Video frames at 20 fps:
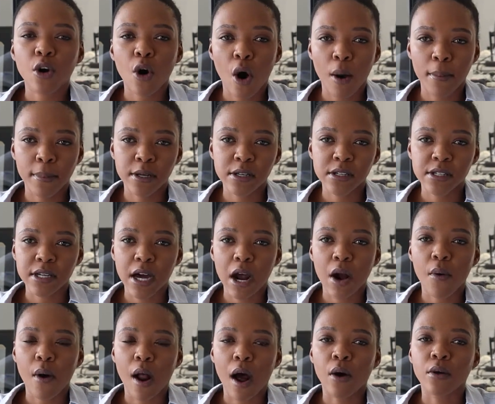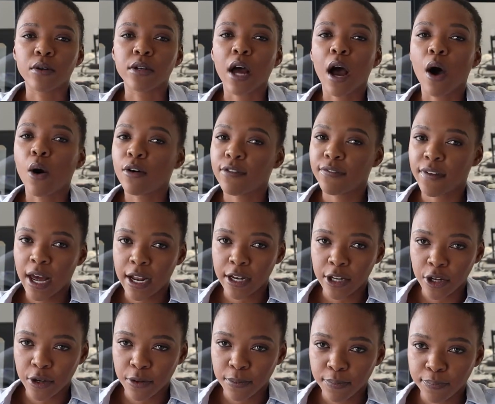commas around our
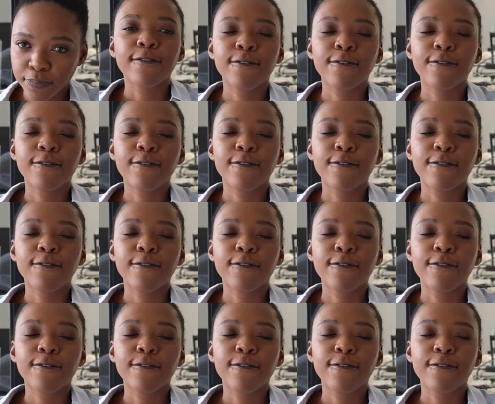value.